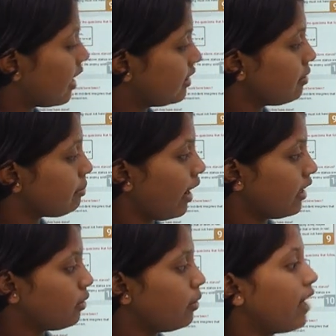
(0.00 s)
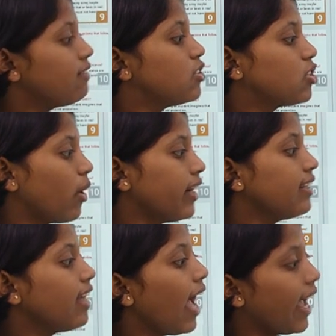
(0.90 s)
other man could have
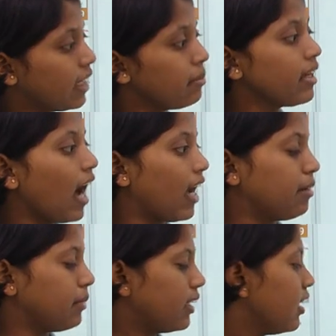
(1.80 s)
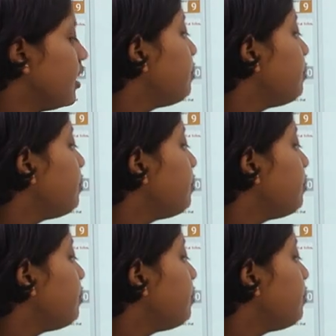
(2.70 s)
joined the enemy army,